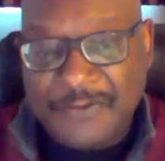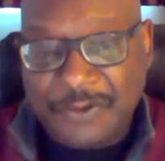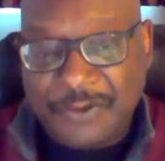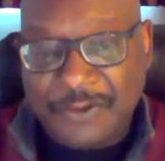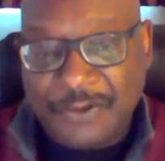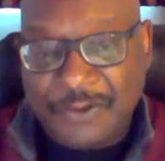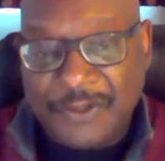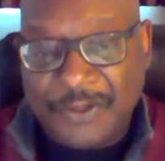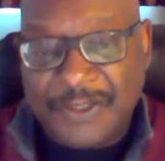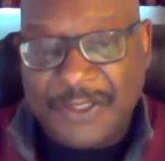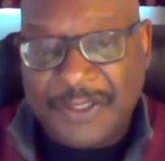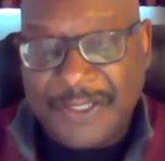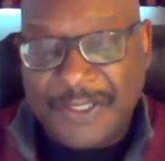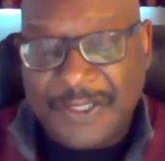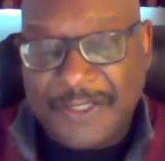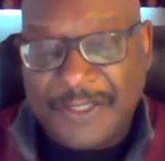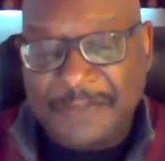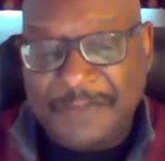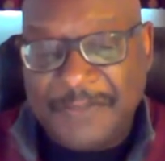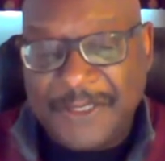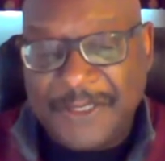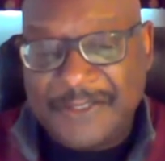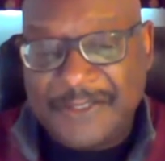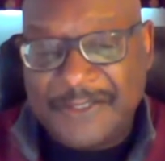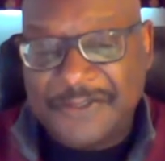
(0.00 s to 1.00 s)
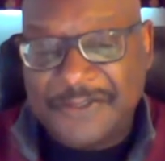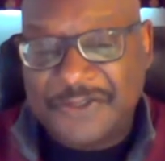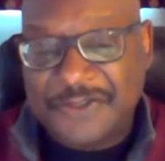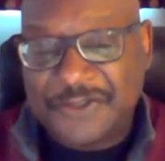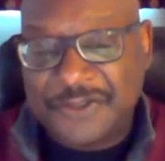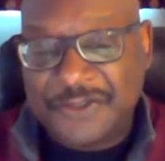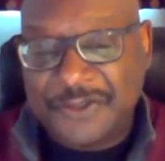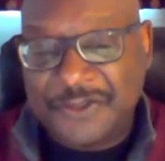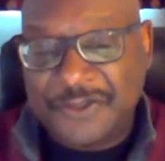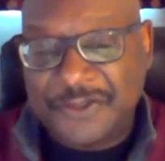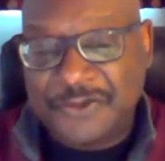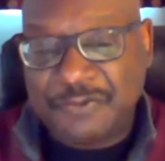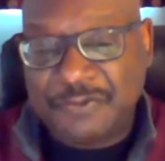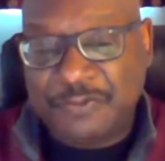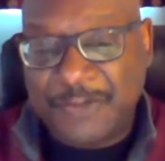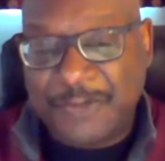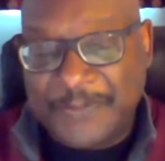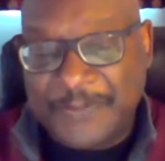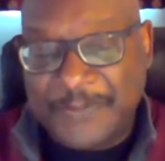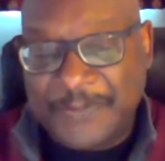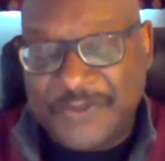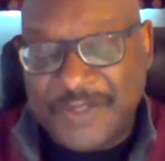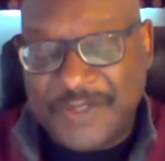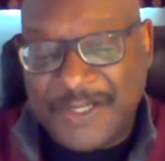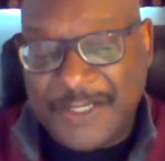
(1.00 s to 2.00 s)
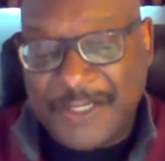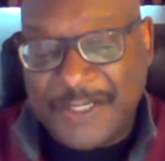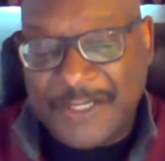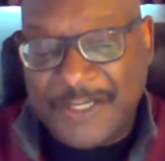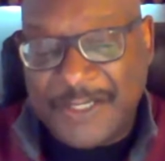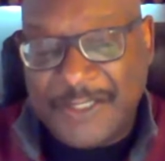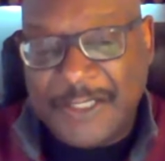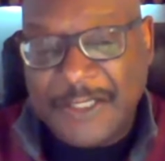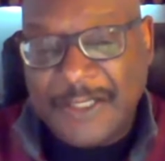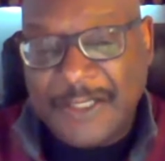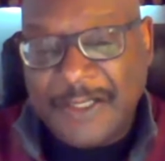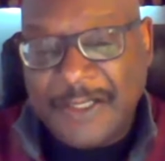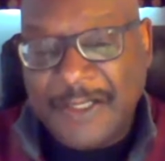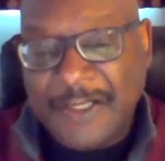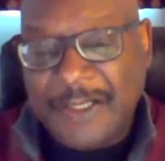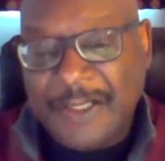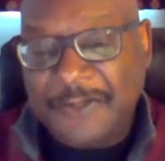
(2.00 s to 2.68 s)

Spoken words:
North United Methodist Church website,